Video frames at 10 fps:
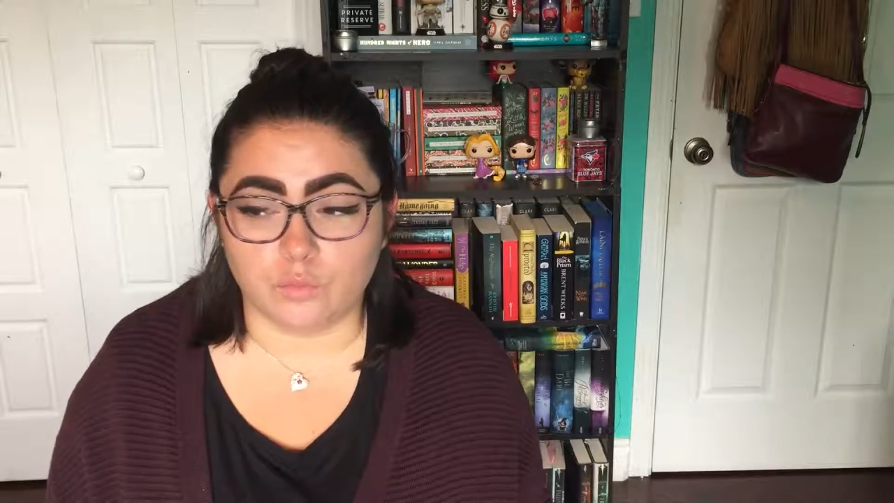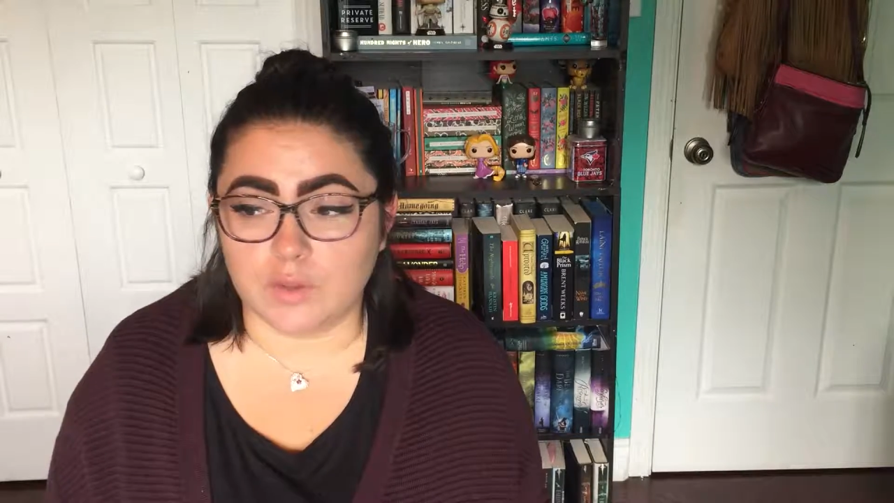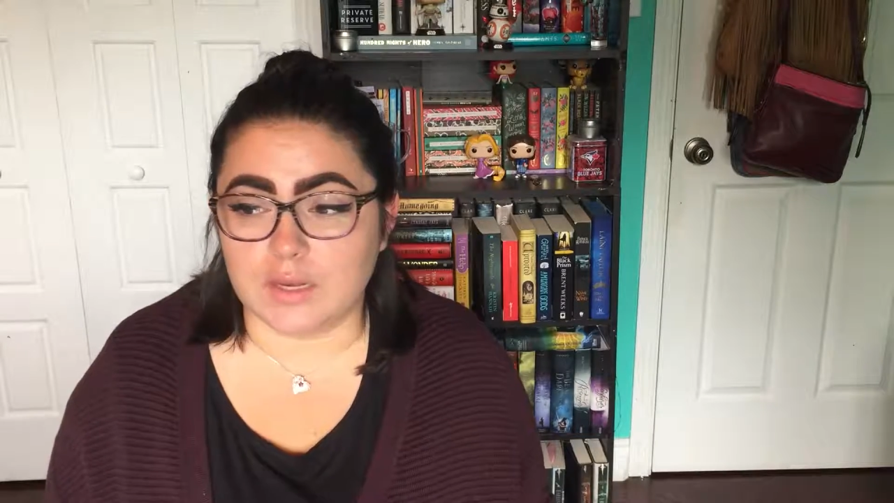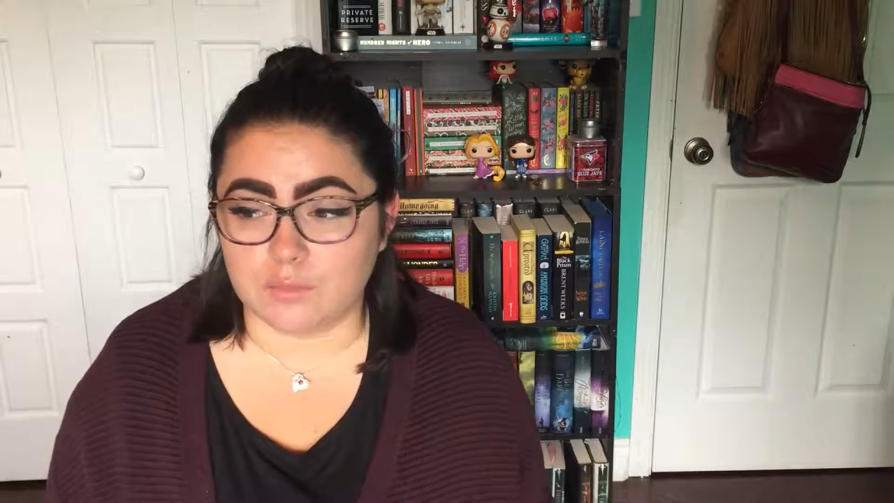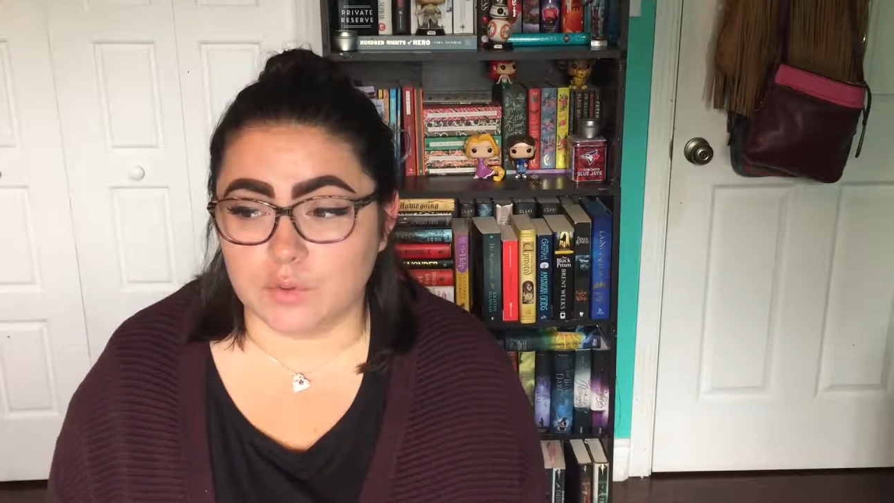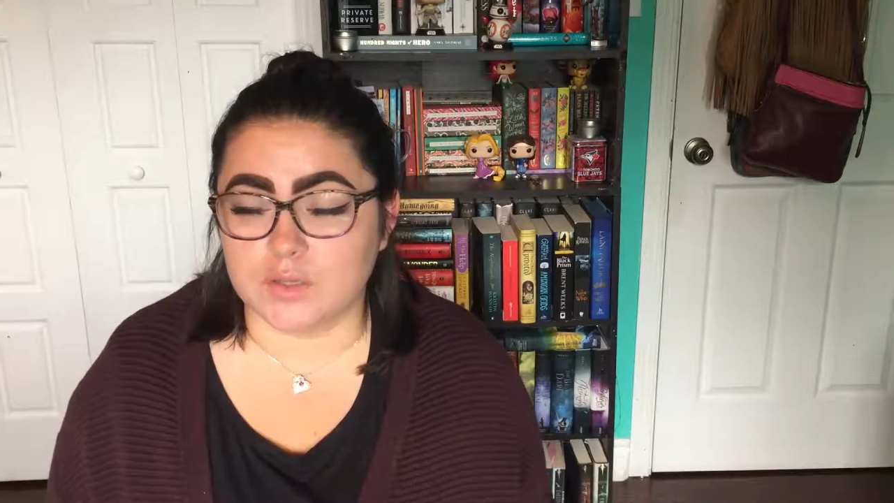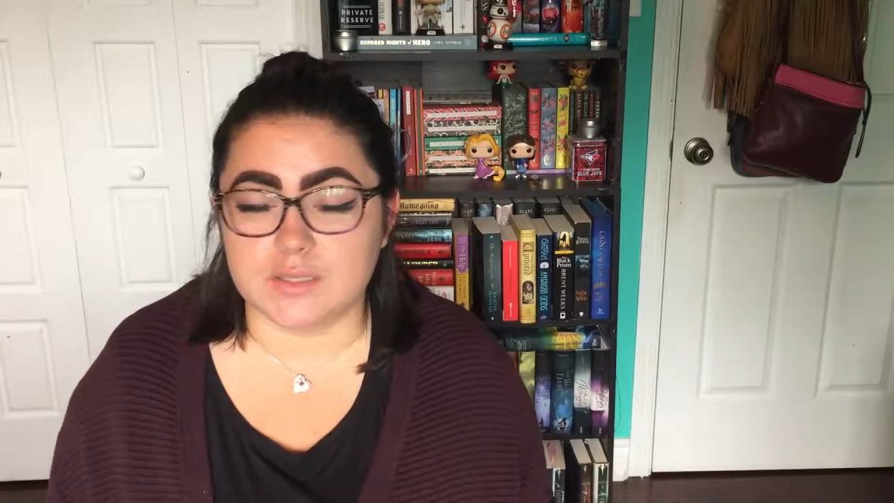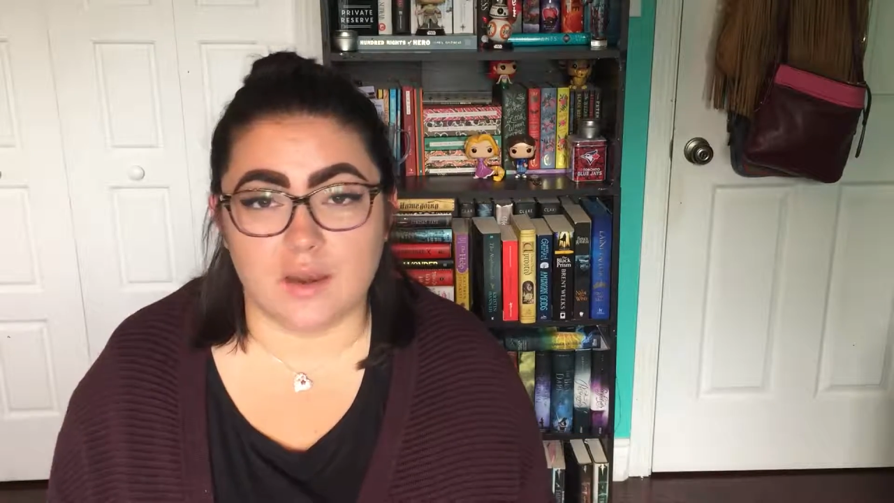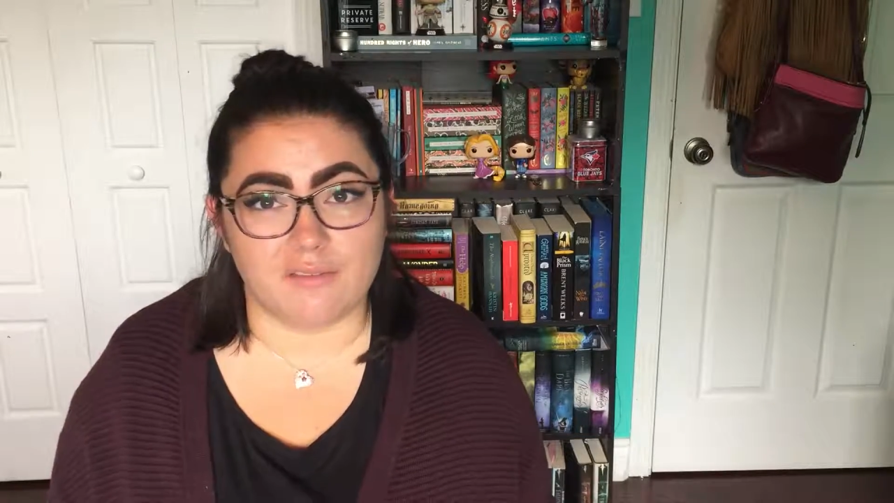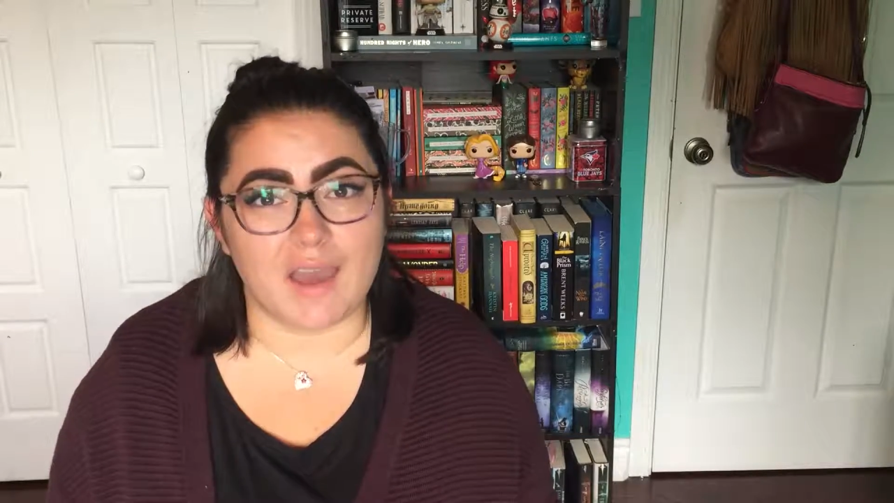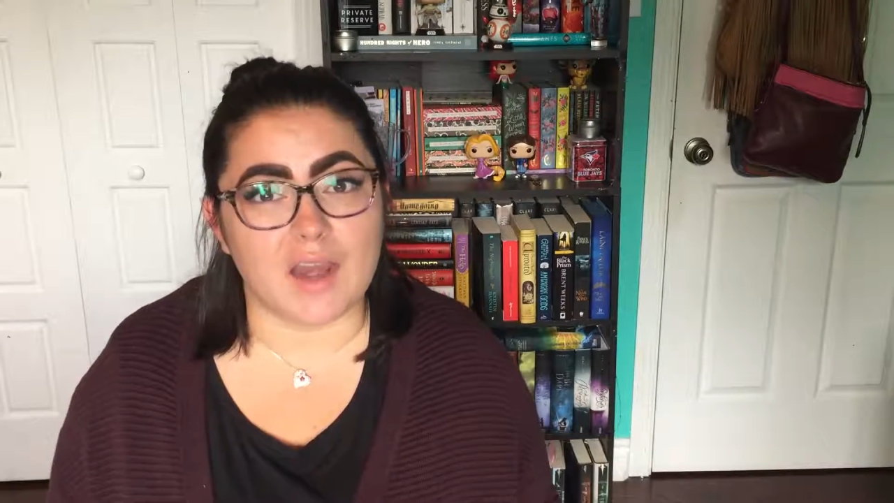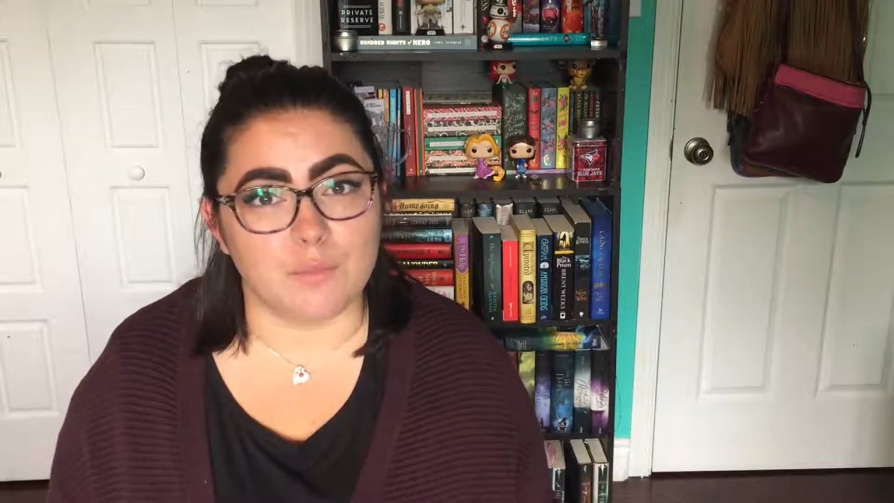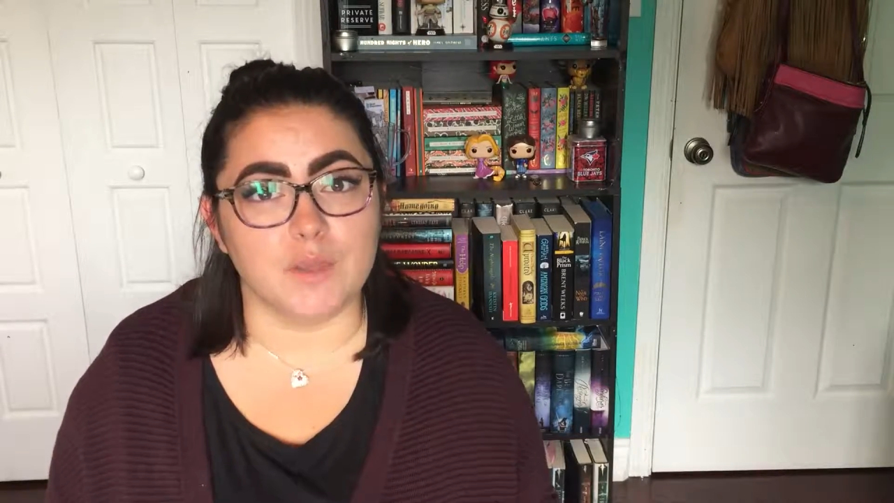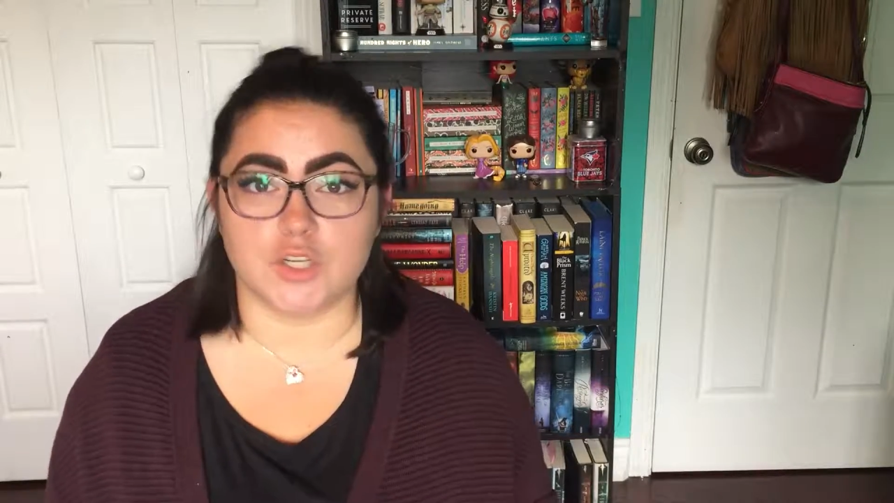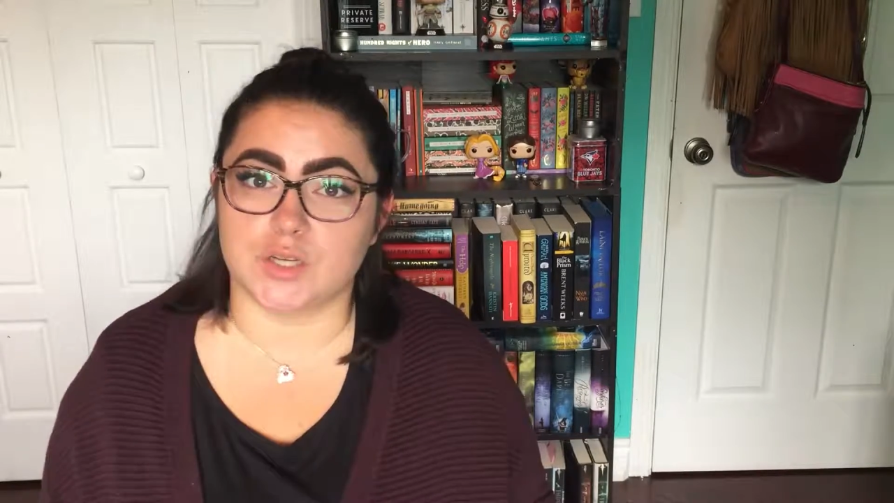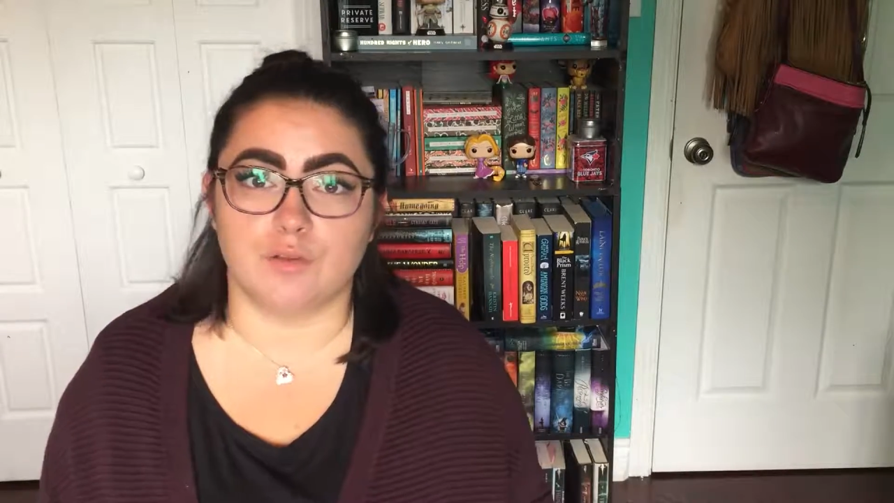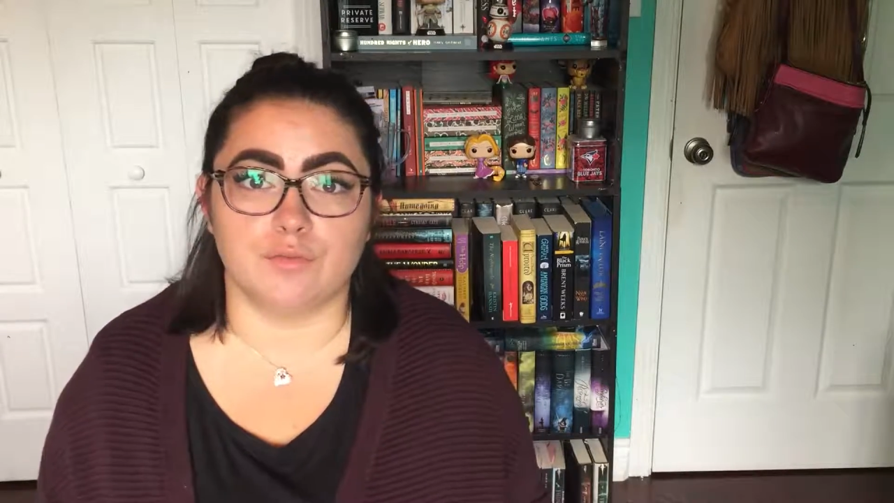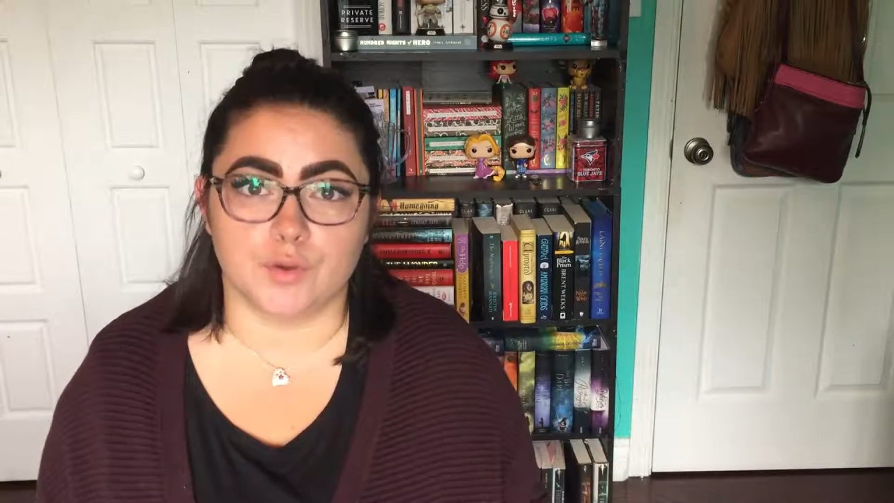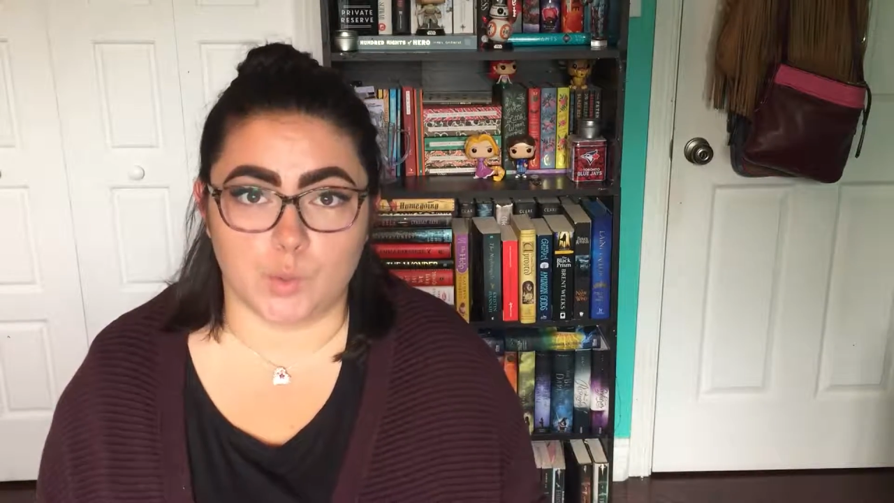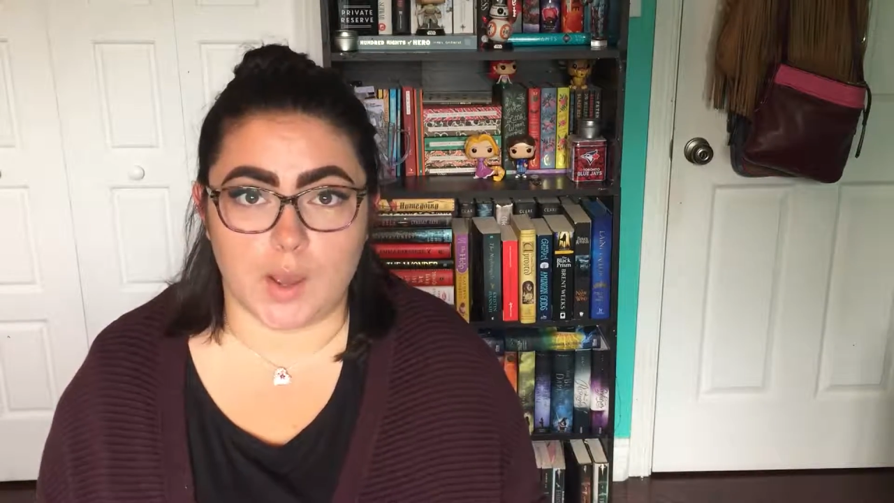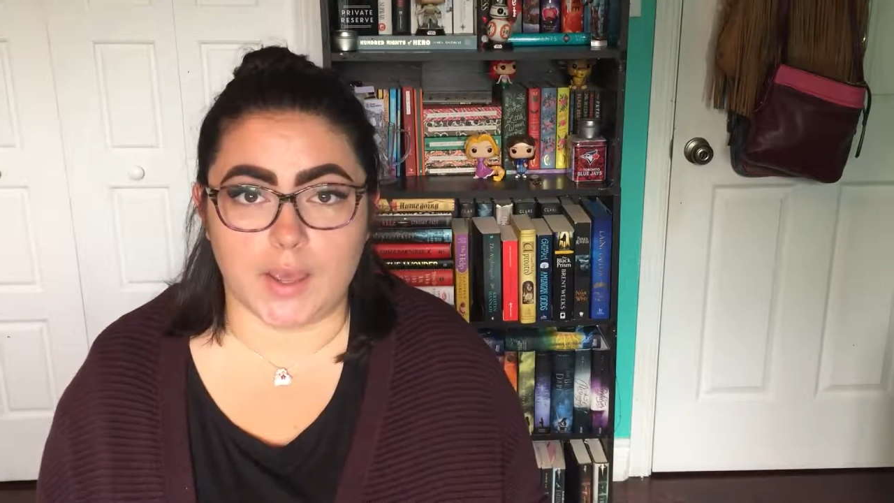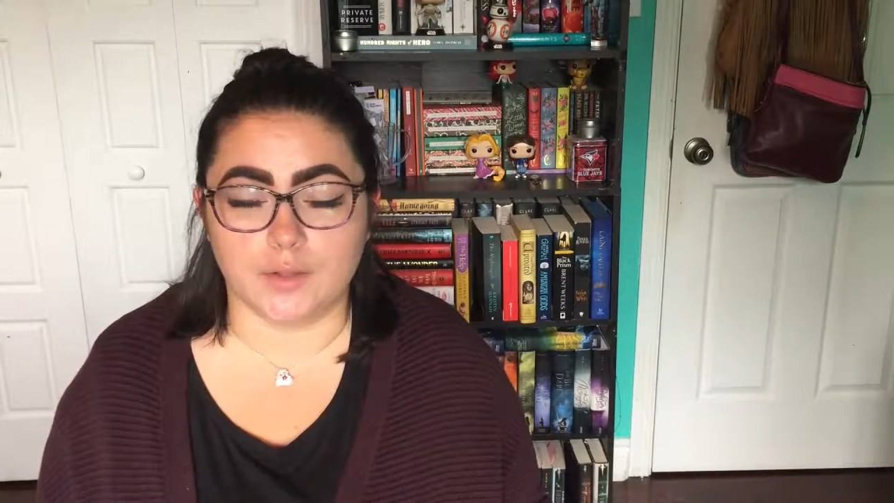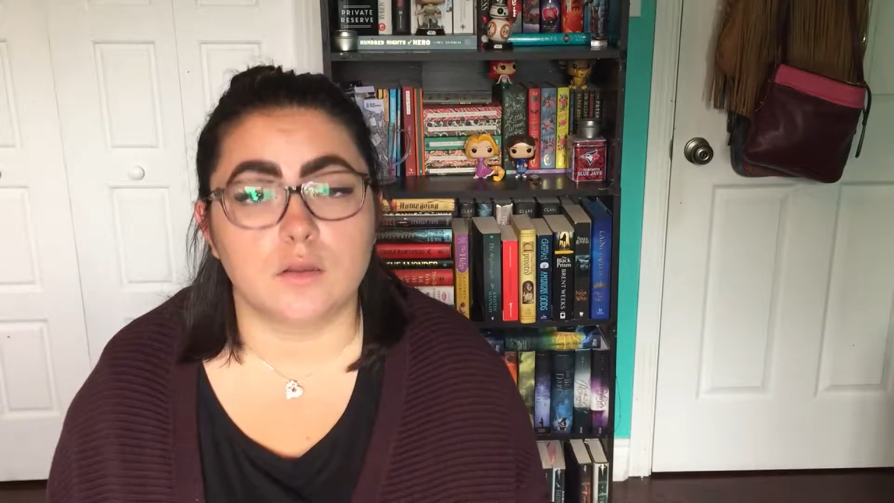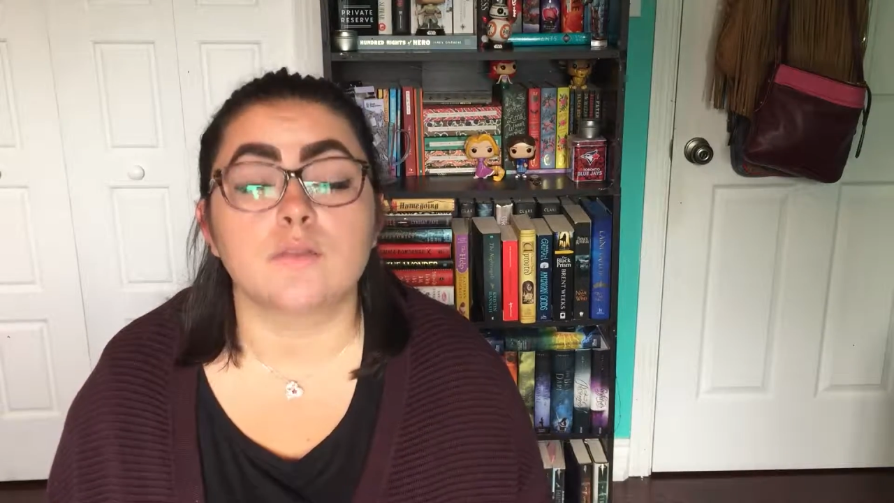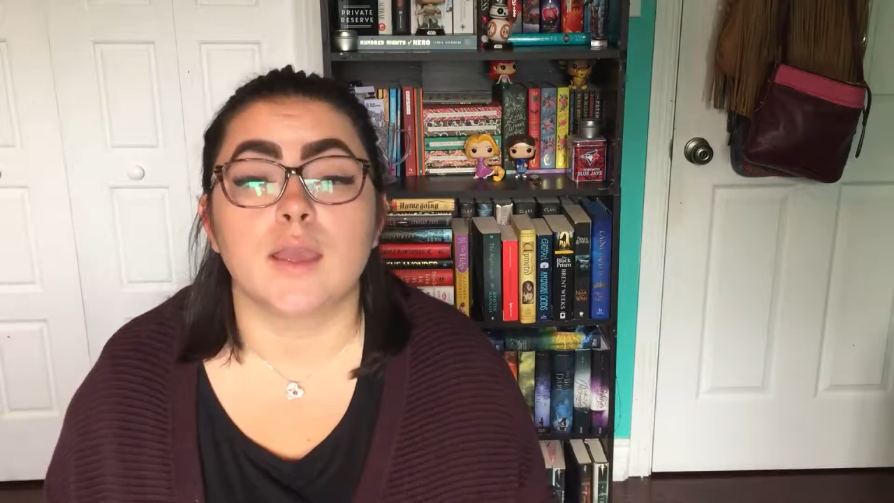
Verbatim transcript: reading books that I've had on my shelf for a while.